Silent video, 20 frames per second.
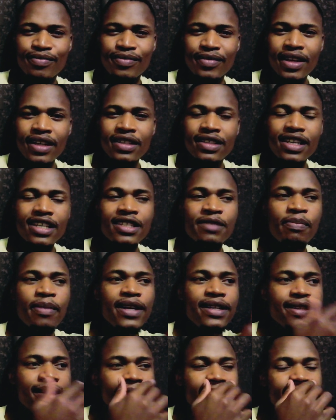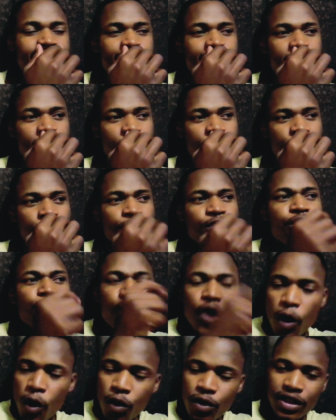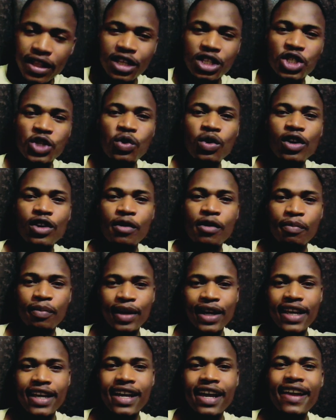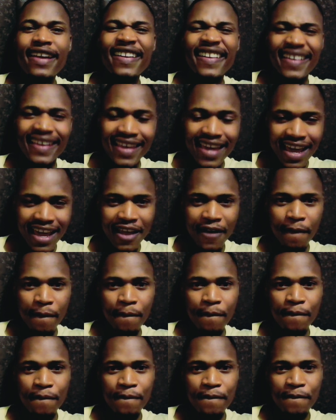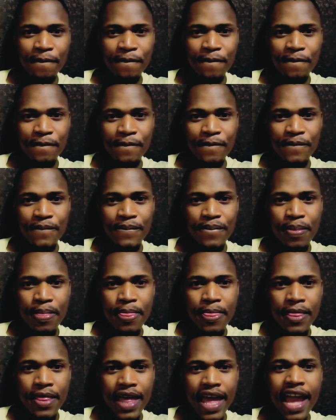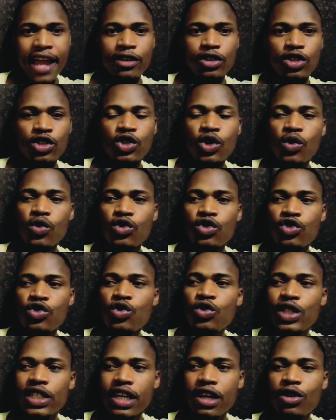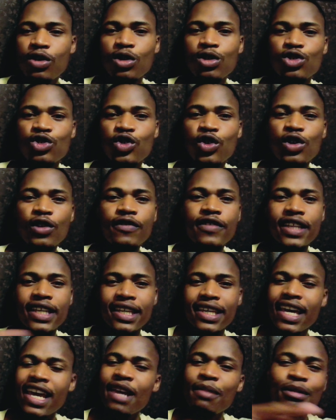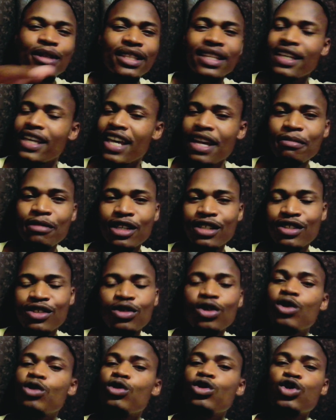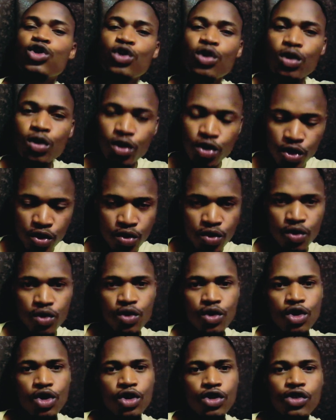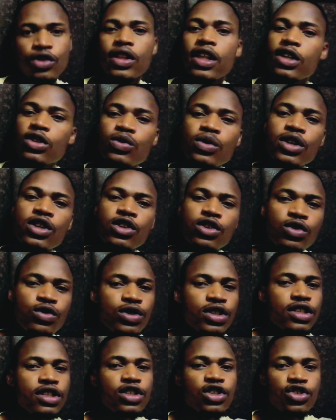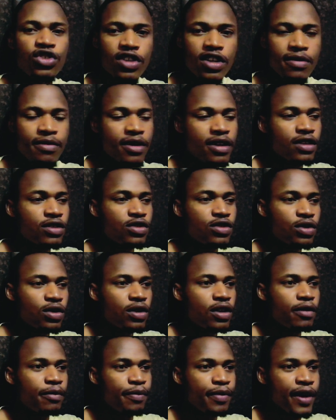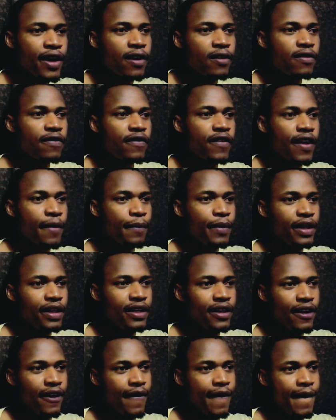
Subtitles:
It's basically, now you know that you are a player in a game. And so you take control of the game, and the game doesn't control you. So that's what lucid dreaming is all about, family.